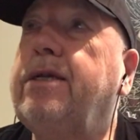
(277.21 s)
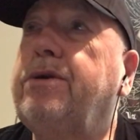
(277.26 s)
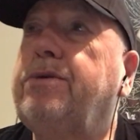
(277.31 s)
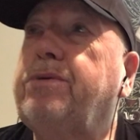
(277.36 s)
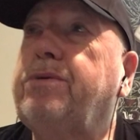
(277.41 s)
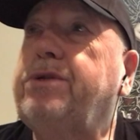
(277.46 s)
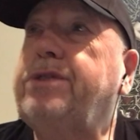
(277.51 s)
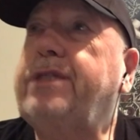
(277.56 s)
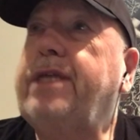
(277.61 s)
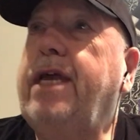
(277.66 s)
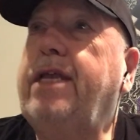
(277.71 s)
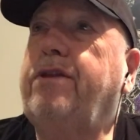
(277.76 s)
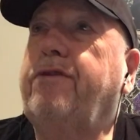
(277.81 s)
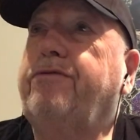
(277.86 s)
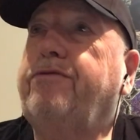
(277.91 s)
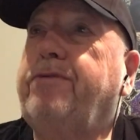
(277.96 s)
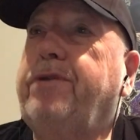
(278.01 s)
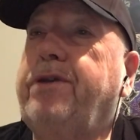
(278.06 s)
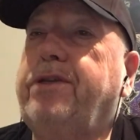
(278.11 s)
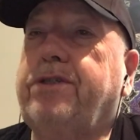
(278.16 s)
We're standing there
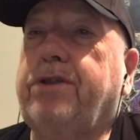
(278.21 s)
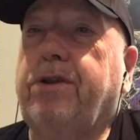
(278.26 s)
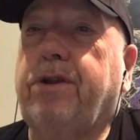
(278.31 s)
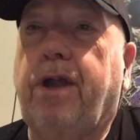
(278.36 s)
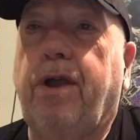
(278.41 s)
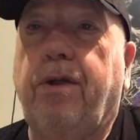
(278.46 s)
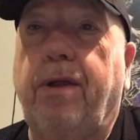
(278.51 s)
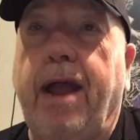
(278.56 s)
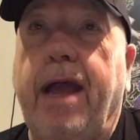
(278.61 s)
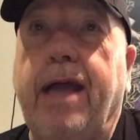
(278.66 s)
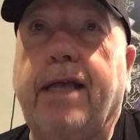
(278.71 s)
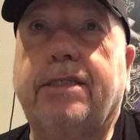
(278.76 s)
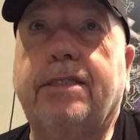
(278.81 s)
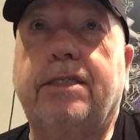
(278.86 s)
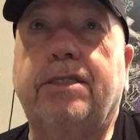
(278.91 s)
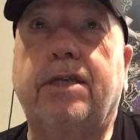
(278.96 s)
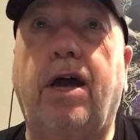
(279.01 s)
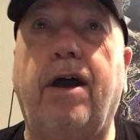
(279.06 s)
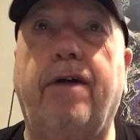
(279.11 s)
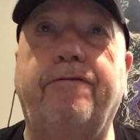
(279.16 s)
freezing our
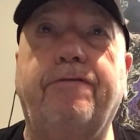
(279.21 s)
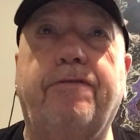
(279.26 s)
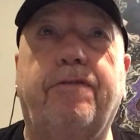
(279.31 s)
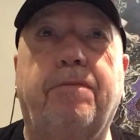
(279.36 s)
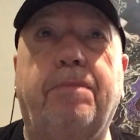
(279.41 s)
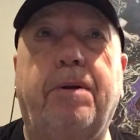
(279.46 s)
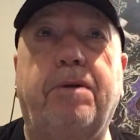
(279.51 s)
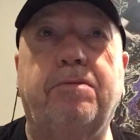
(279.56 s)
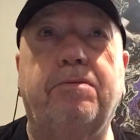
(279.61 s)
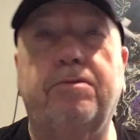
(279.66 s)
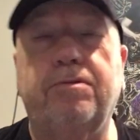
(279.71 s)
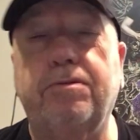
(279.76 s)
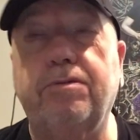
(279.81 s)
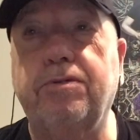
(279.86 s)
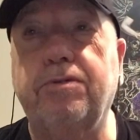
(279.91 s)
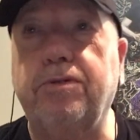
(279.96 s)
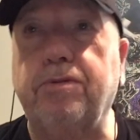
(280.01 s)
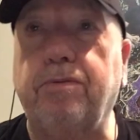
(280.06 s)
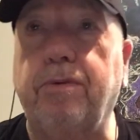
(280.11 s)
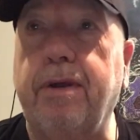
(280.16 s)
asses off for about
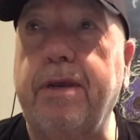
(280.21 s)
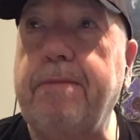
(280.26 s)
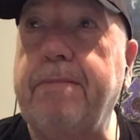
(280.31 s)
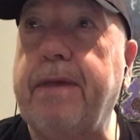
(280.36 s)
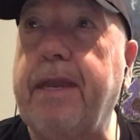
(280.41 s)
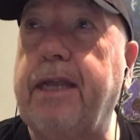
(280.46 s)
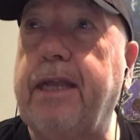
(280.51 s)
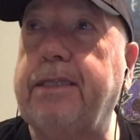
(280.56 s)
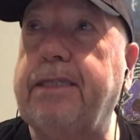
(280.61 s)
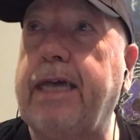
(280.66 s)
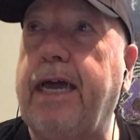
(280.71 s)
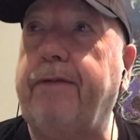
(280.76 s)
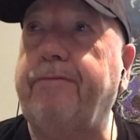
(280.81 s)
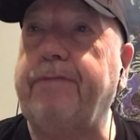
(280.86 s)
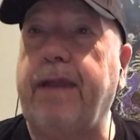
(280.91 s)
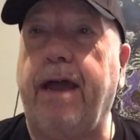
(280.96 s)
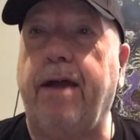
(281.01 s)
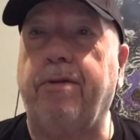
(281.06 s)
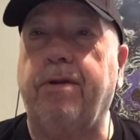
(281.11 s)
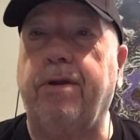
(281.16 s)
20 minutes, half
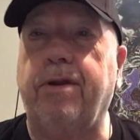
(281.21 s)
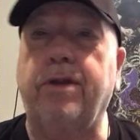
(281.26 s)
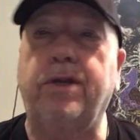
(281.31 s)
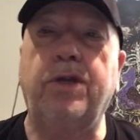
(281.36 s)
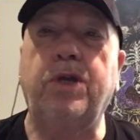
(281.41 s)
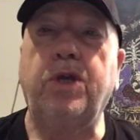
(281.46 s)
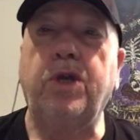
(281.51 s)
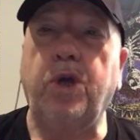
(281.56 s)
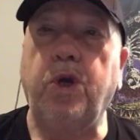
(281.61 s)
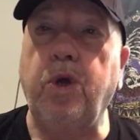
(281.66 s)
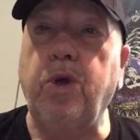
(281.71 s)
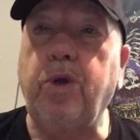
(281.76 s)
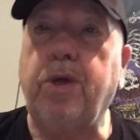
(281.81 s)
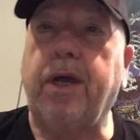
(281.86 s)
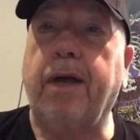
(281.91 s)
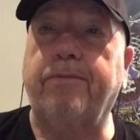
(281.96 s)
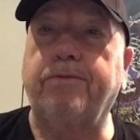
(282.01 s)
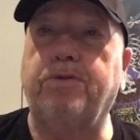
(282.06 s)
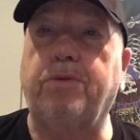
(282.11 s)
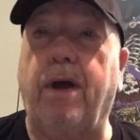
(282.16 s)
an hour. Who
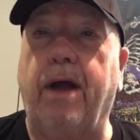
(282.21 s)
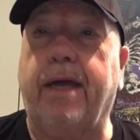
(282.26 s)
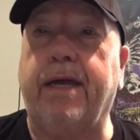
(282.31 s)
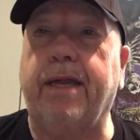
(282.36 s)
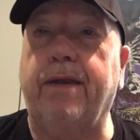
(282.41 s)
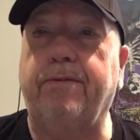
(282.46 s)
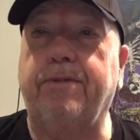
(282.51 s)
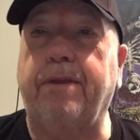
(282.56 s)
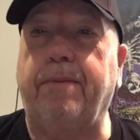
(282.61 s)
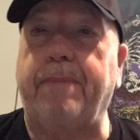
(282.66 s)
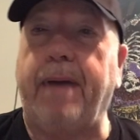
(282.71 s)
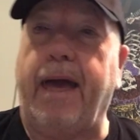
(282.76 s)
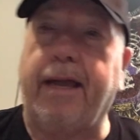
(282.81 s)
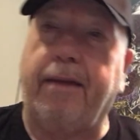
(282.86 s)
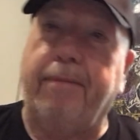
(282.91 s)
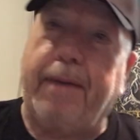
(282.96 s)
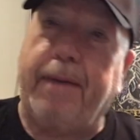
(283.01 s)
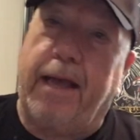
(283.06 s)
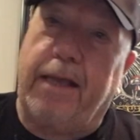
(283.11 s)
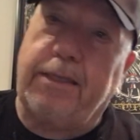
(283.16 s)
comes walking out the back
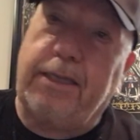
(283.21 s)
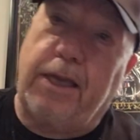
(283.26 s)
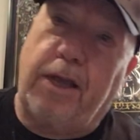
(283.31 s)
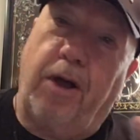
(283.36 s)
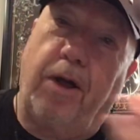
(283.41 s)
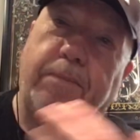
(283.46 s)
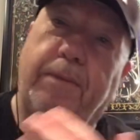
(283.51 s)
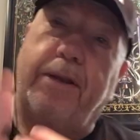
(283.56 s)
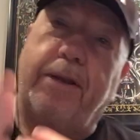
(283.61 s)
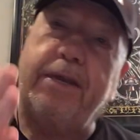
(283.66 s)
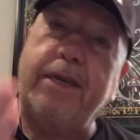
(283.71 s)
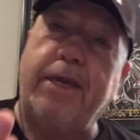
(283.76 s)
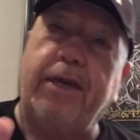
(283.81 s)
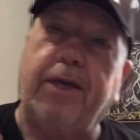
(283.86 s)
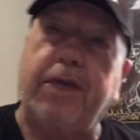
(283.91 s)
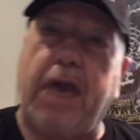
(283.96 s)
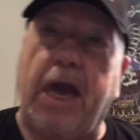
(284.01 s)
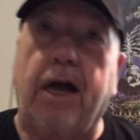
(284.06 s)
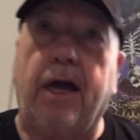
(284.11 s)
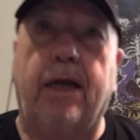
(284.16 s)
of Massey Hall but Neil
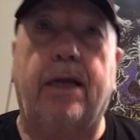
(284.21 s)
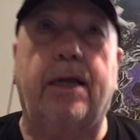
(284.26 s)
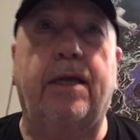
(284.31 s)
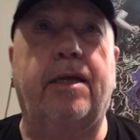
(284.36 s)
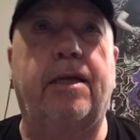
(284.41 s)
Young?